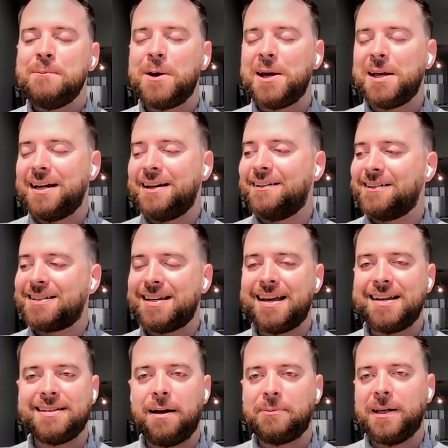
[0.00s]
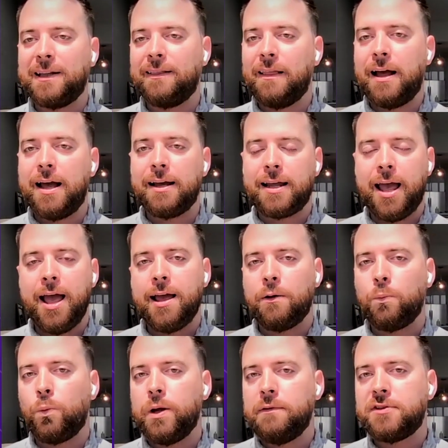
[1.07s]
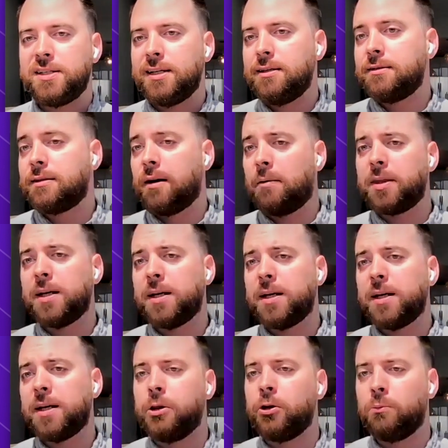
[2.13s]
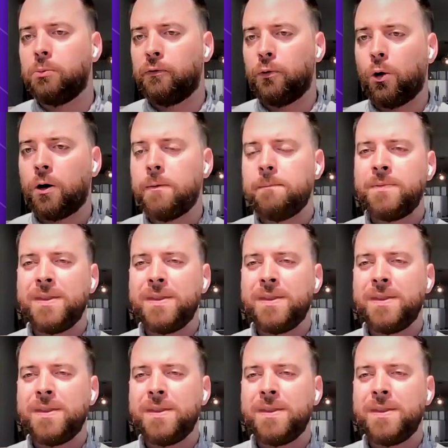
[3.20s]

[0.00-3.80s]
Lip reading: but it'll say something like, hey, we've seen something similar before.